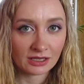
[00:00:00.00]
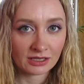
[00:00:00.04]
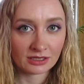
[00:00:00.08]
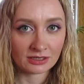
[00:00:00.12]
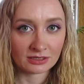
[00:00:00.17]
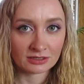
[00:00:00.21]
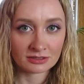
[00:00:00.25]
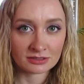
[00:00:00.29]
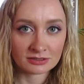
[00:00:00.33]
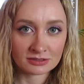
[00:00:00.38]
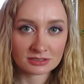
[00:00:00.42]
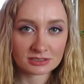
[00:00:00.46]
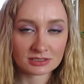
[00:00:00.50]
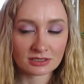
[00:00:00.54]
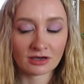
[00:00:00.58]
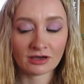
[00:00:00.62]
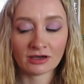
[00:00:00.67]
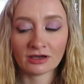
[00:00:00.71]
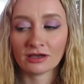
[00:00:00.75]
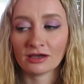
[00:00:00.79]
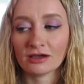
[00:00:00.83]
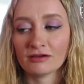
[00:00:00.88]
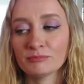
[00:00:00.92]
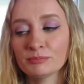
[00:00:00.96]
is
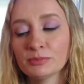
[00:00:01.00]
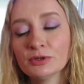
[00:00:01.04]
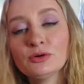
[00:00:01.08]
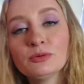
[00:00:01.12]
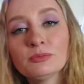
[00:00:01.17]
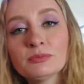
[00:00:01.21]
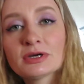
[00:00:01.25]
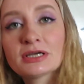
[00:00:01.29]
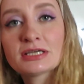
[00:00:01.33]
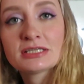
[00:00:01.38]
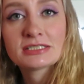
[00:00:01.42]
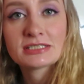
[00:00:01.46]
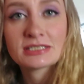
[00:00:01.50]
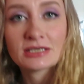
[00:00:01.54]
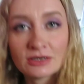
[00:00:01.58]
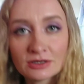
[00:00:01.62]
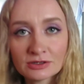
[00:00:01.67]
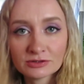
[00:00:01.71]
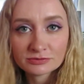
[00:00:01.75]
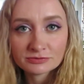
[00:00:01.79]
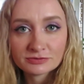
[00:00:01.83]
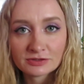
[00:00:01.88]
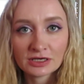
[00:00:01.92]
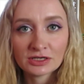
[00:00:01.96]
I have built
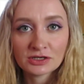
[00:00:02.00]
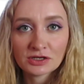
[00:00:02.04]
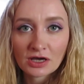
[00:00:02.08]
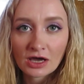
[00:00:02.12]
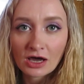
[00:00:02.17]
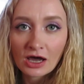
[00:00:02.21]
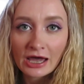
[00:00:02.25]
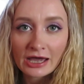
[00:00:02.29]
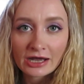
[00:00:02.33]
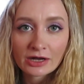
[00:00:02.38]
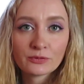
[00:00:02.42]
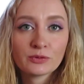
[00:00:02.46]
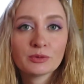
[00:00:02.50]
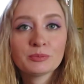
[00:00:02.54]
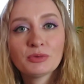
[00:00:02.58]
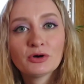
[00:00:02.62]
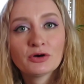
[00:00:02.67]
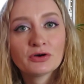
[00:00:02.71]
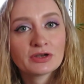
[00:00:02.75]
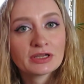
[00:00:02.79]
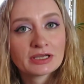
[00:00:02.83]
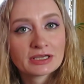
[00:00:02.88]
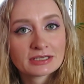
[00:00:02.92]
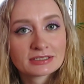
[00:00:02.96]
myself an
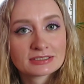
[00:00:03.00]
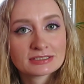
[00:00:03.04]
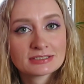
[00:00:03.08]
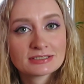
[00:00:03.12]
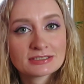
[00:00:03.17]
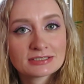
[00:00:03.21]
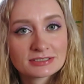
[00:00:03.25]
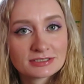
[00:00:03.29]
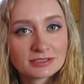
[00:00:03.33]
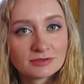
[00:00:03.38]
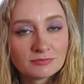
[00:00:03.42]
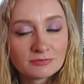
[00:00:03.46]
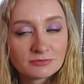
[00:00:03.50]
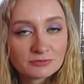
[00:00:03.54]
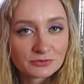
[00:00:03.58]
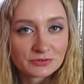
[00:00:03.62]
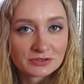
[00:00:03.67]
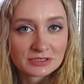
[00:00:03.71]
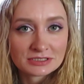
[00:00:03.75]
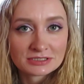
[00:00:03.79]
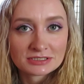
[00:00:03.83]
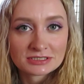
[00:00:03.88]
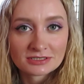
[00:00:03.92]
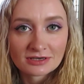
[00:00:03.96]
aquaponic system for
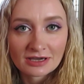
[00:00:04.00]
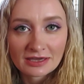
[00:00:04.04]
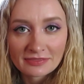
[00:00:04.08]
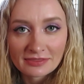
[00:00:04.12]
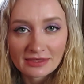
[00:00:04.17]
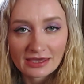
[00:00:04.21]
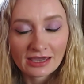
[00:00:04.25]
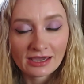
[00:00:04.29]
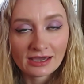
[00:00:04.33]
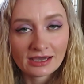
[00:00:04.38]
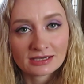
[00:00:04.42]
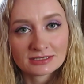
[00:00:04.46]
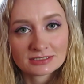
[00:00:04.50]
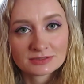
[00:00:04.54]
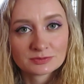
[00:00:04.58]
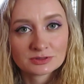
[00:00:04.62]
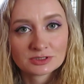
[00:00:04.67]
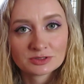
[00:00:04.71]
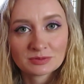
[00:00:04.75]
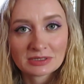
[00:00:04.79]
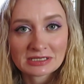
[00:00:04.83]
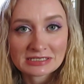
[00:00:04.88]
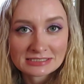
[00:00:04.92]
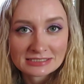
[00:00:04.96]
inside the house,
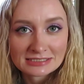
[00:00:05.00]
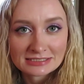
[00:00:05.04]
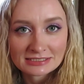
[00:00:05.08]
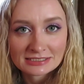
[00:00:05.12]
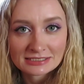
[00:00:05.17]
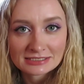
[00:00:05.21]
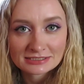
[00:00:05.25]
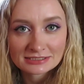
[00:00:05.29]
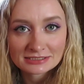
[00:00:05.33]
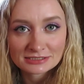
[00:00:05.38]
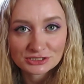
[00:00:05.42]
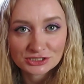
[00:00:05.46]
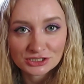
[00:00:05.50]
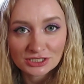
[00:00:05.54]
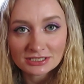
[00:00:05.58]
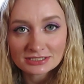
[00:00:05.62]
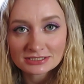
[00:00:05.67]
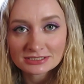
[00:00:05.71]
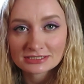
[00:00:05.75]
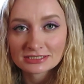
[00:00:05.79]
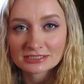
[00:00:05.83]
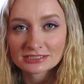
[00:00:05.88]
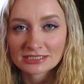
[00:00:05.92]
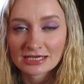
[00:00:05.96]
which means this isn't
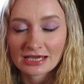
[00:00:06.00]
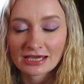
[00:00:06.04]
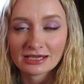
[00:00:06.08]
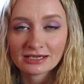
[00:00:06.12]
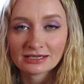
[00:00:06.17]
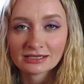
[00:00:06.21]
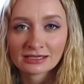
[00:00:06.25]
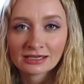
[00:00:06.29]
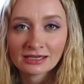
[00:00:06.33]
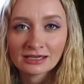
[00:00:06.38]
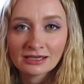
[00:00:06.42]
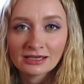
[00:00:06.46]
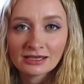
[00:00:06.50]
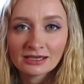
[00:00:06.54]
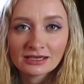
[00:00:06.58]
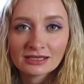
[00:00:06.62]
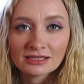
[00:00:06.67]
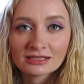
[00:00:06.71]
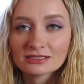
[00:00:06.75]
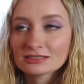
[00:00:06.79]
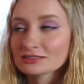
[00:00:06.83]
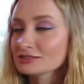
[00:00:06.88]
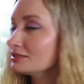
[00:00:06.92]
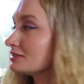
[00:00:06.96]
just a tank,
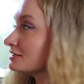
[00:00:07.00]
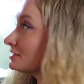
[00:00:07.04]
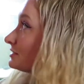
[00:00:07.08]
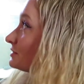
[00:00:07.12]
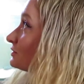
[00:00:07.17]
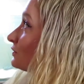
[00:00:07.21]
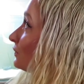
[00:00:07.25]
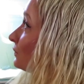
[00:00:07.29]
this is